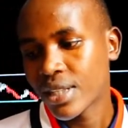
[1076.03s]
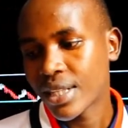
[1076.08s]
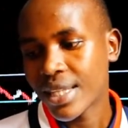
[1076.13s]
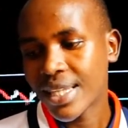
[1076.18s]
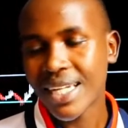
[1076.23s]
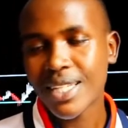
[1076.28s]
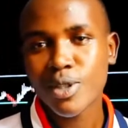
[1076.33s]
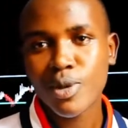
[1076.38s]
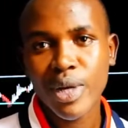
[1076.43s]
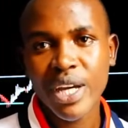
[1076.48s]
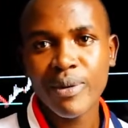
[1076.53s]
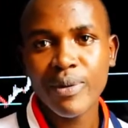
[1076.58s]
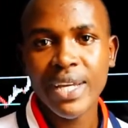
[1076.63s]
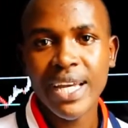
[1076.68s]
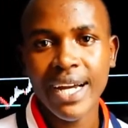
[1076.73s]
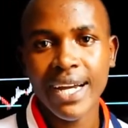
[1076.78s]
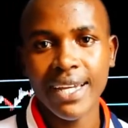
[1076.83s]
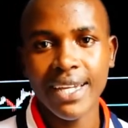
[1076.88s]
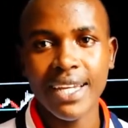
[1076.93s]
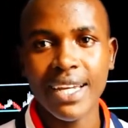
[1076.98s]
That's why we
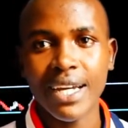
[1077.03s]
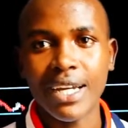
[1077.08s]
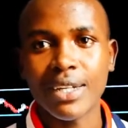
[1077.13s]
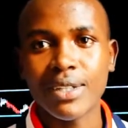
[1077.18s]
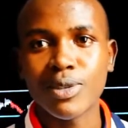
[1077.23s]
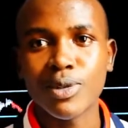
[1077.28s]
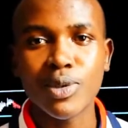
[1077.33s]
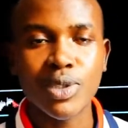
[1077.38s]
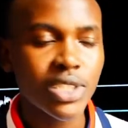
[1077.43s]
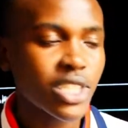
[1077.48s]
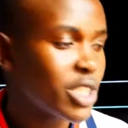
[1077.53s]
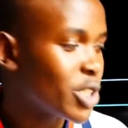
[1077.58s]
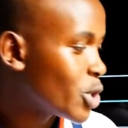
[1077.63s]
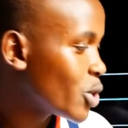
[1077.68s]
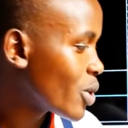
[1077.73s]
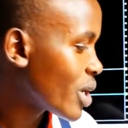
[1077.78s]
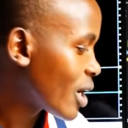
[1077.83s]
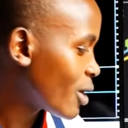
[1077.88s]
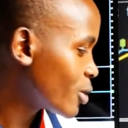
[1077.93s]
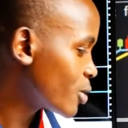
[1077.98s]
are here, to teach
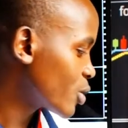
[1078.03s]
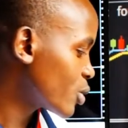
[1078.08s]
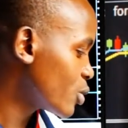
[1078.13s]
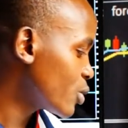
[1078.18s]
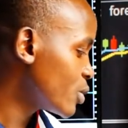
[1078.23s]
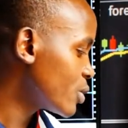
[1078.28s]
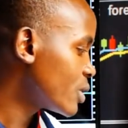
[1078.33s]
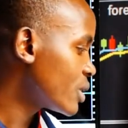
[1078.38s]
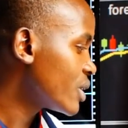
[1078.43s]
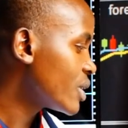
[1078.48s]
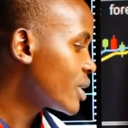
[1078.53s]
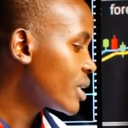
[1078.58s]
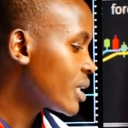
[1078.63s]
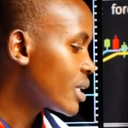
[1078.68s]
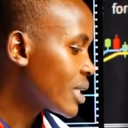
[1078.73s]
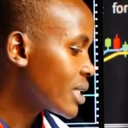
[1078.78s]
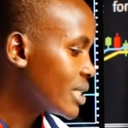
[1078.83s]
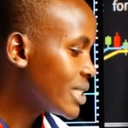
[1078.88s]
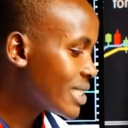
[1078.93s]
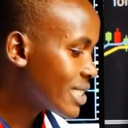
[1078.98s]
you how to
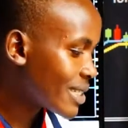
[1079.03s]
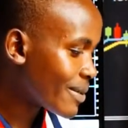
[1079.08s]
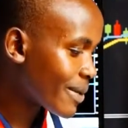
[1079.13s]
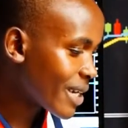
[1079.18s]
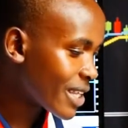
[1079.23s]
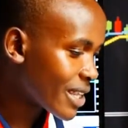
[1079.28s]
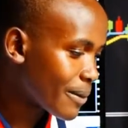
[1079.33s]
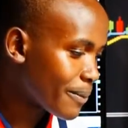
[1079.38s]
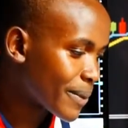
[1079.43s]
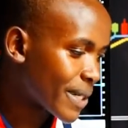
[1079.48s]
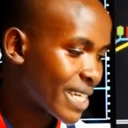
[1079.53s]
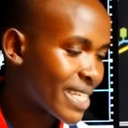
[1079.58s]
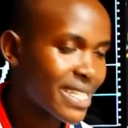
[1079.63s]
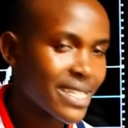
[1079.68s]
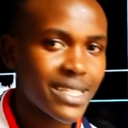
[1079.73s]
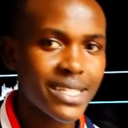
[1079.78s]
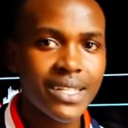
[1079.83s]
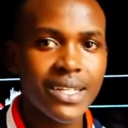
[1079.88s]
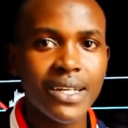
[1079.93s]
determine the price,